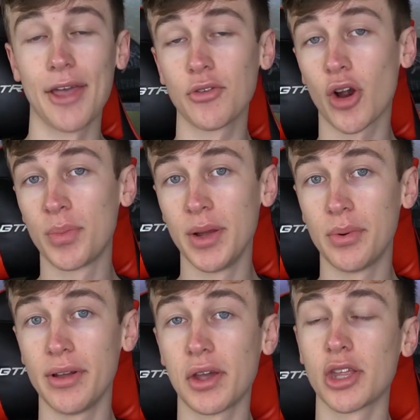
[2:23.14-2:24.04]
And there are
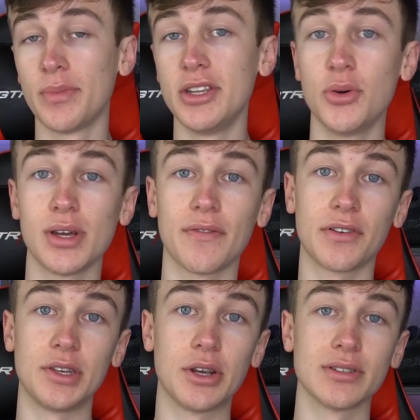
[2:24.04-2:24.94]
people in there that have been doing it
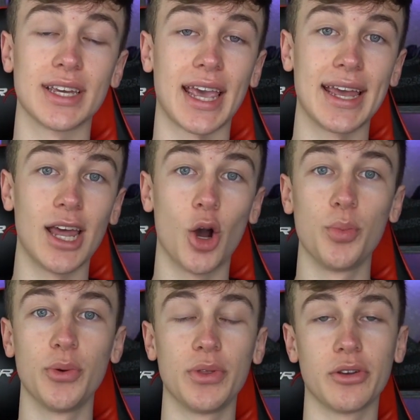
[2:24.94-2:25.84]
for years that can
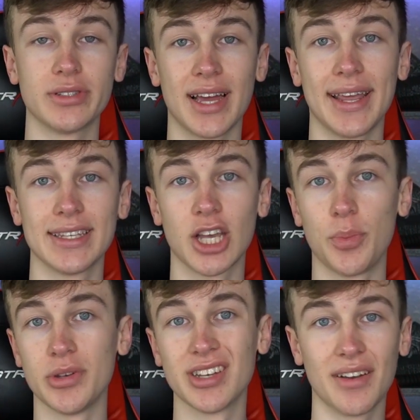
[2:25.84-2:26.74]
help you with your settings,
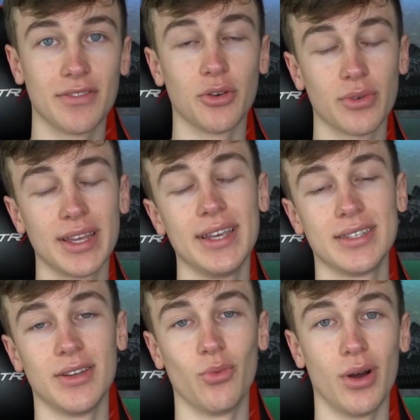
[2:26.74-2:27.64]
help you set up for the
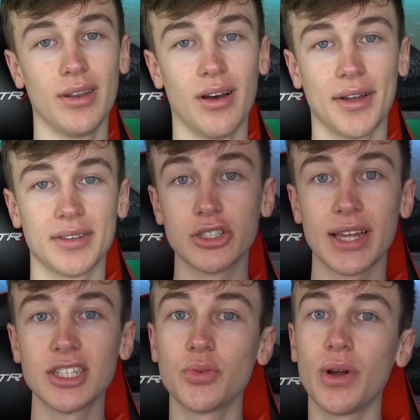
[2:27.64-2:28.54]
release and whatnot. So
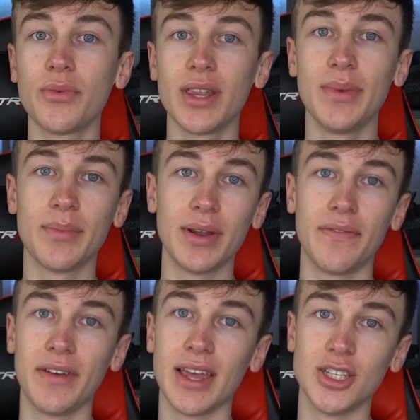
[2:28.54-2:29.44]
that's just one really big
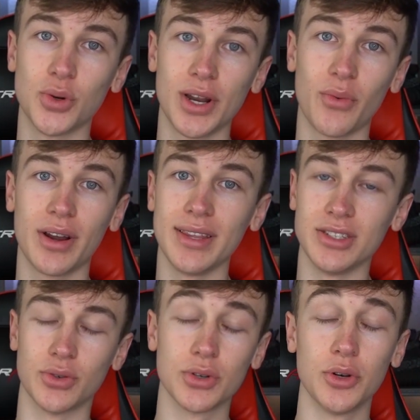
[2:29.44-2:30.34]
benefit in joining one of
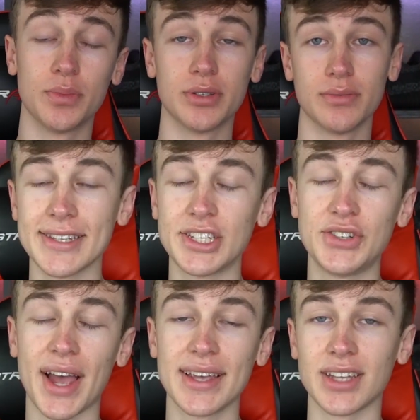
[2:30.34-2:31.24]
these groups, is that
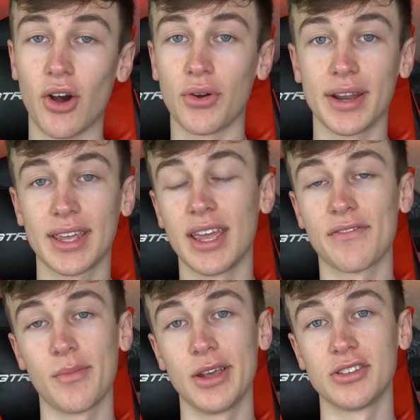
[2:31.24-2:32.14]
you guys are going to get
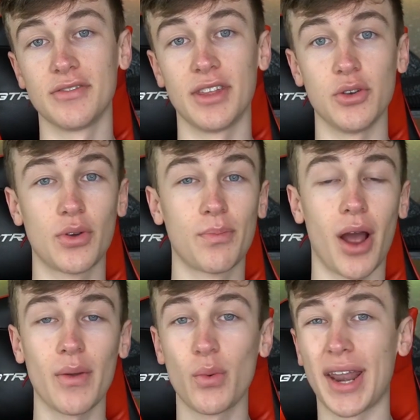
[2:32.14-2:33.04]
information that you
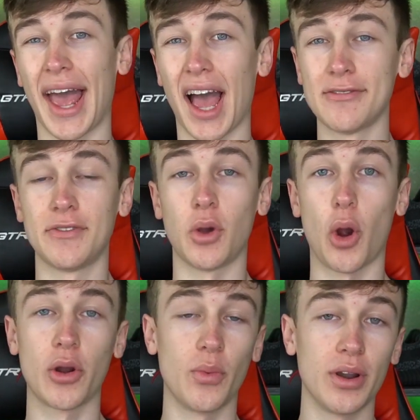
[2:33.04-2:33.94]
probably wouldn't have if you
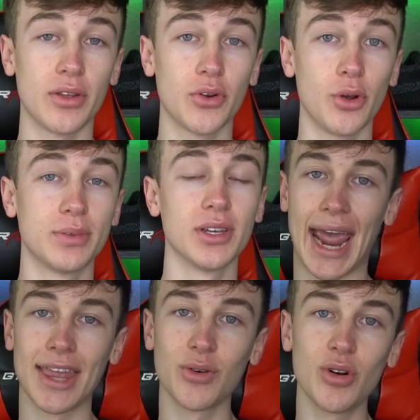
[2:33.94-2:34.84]
aren't in one of the groups.
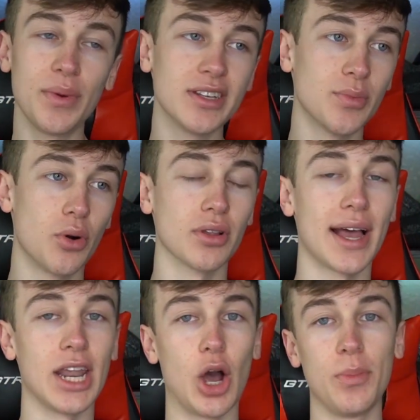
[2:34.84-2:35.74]
And there will be a support
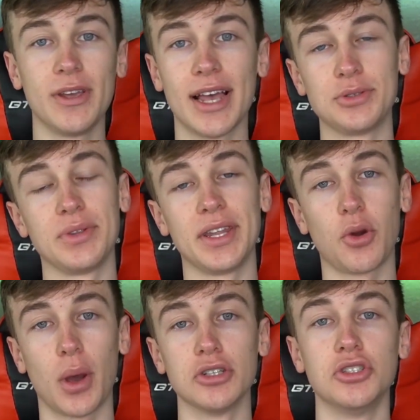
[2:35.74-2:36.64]
line to help you guys with any
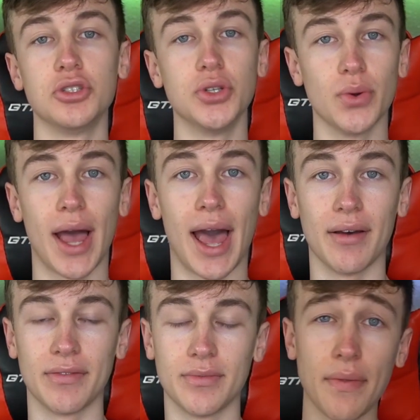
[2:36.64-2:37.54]
questions you do
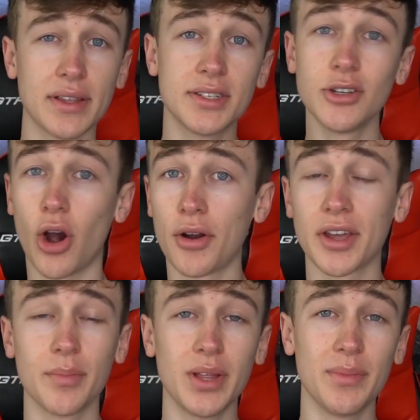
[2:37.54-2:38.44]
have. And let's say you aren't a
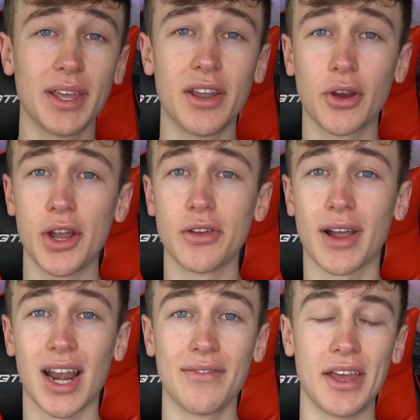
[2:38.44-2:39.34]
complete beginner and
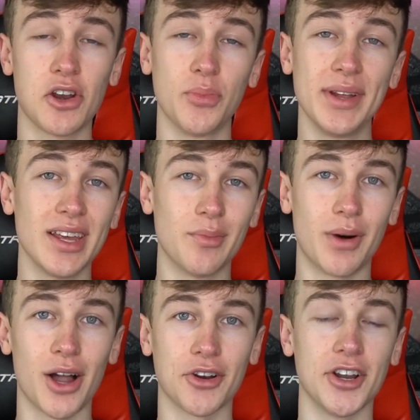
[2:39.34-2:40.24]
you're kind of an intermediate
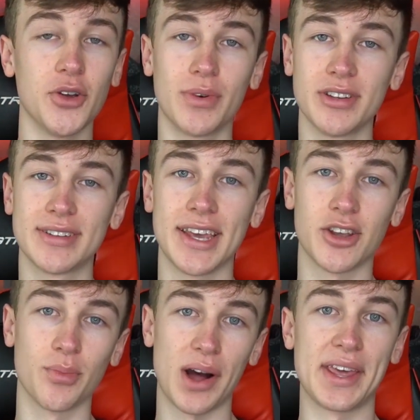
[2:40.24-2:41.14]
botter and you want to take
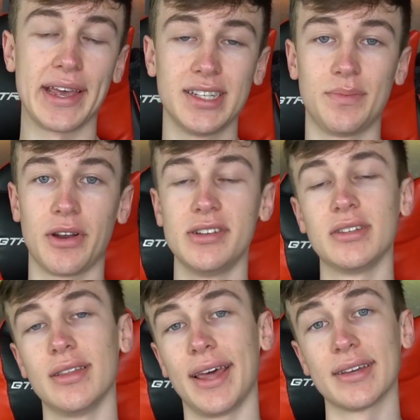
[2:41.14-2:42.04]
your botting experience
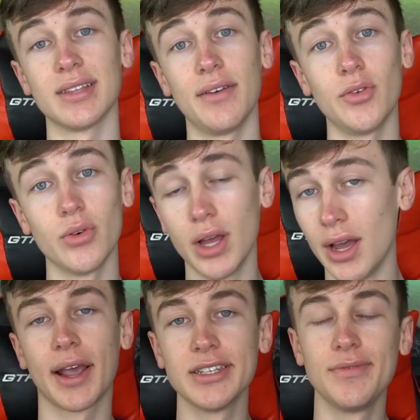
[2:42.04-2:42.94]
to the next level,
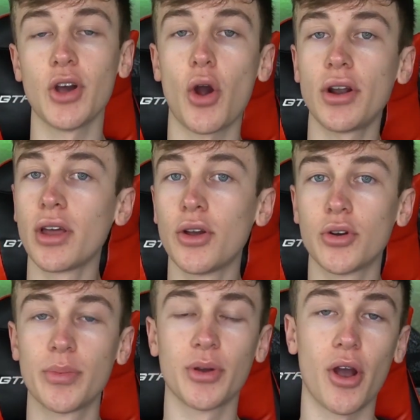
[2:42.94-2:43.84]
because if you are in a good
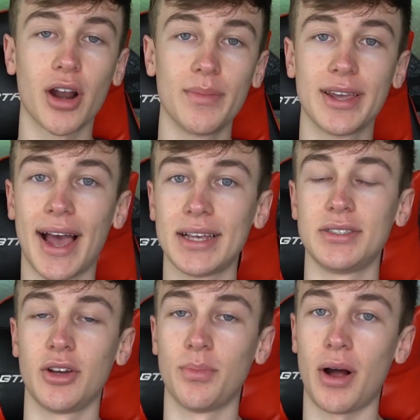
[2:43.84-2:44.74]
group, there are going to be guys
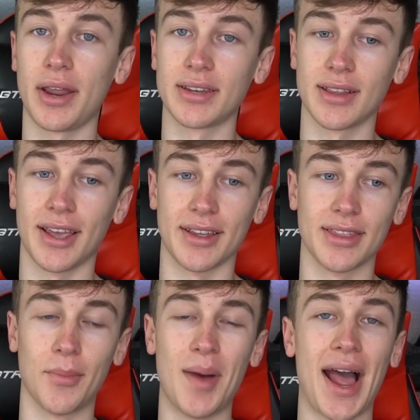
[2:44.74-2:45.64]
in there botting to
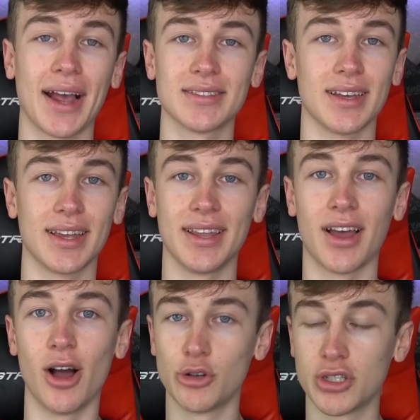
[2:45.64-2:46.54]
like the max, like getting
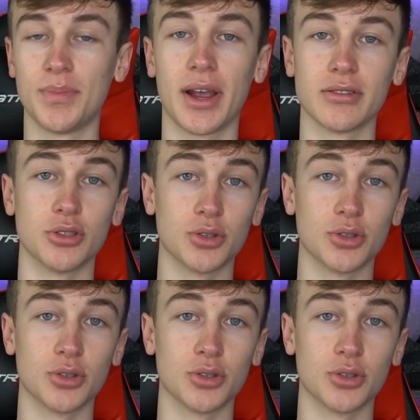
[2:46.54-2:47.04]
hundreds of pairs a